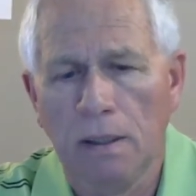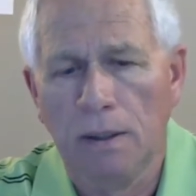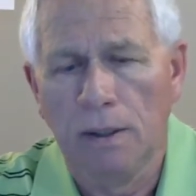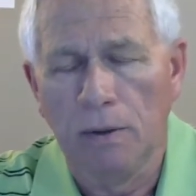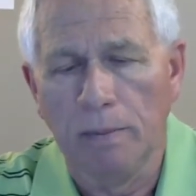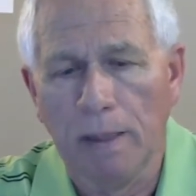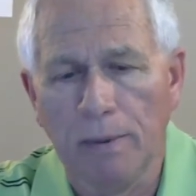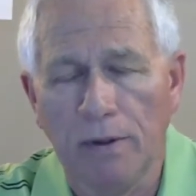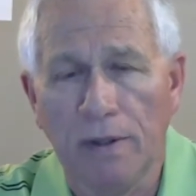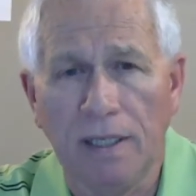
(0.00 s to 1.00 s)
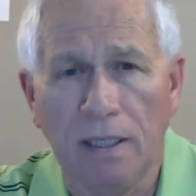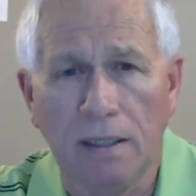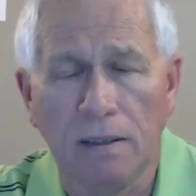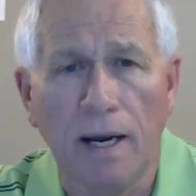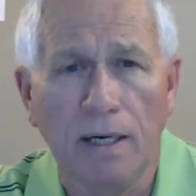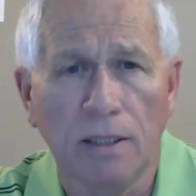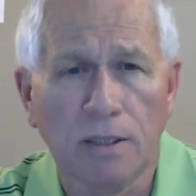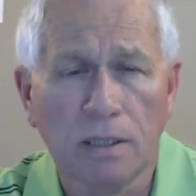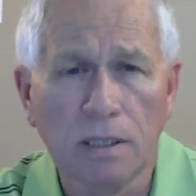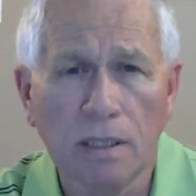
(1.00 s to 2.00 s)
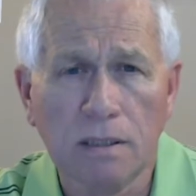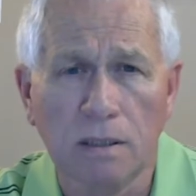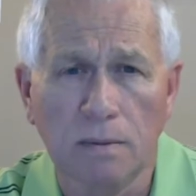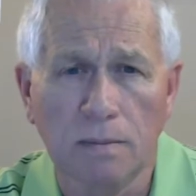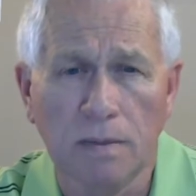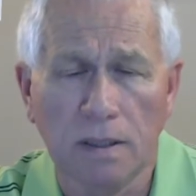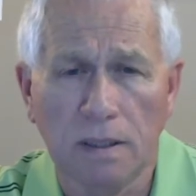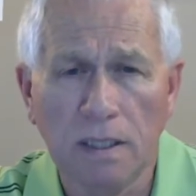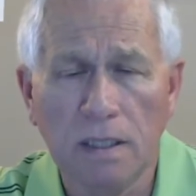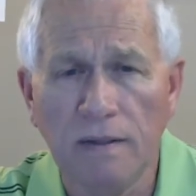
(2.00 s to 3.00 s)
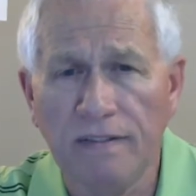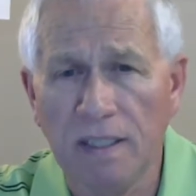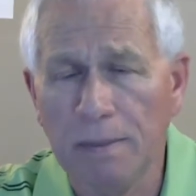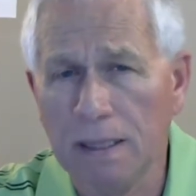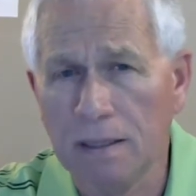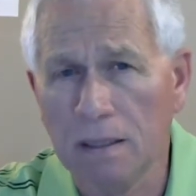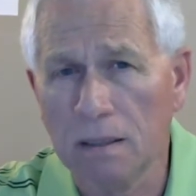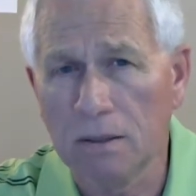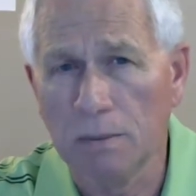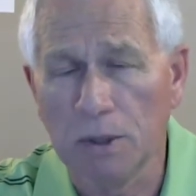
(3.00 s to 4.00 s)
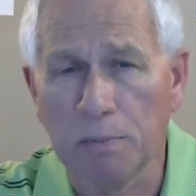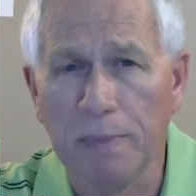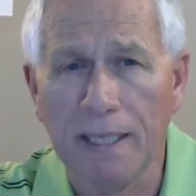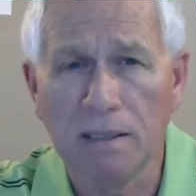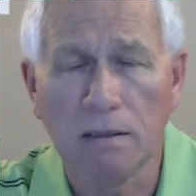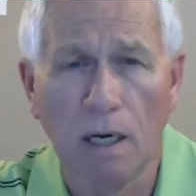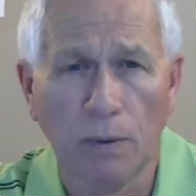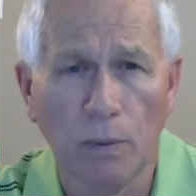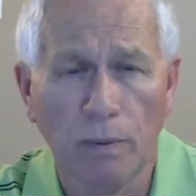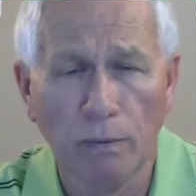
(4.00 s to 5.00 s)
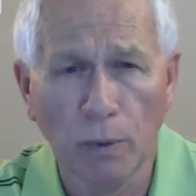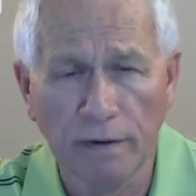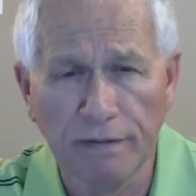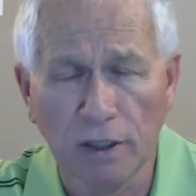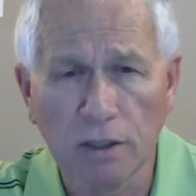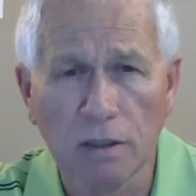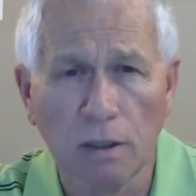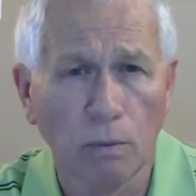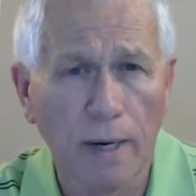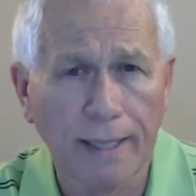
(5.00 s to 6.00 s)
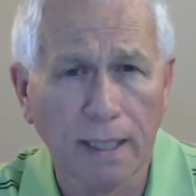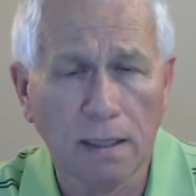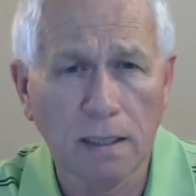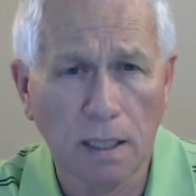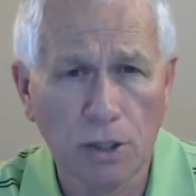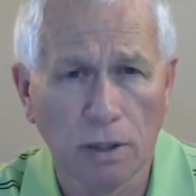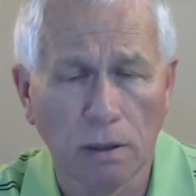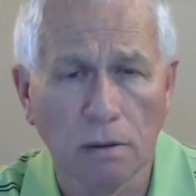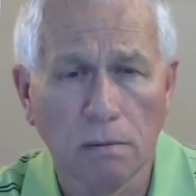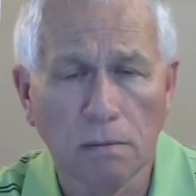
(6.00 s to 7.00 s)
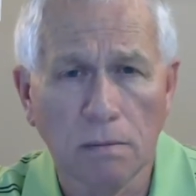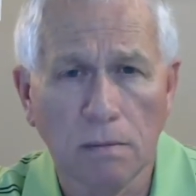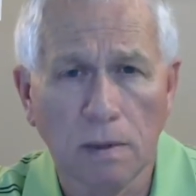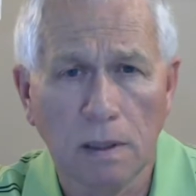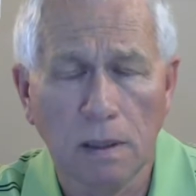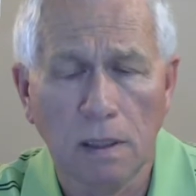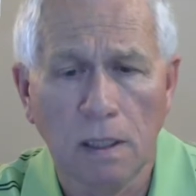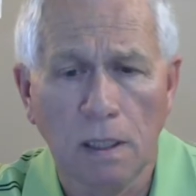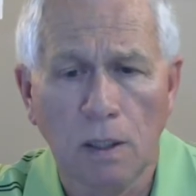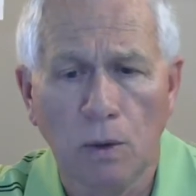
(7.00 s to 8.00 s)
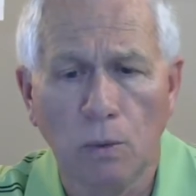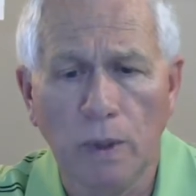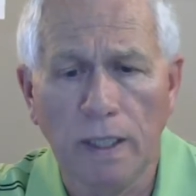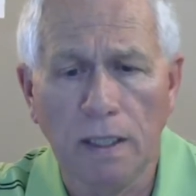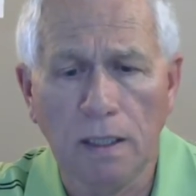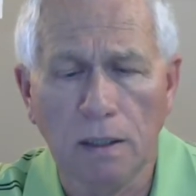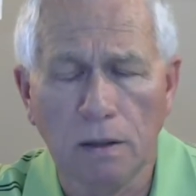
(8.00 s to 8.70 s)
Remember, the entire system, the DTVB system, is based on reversal recognition. We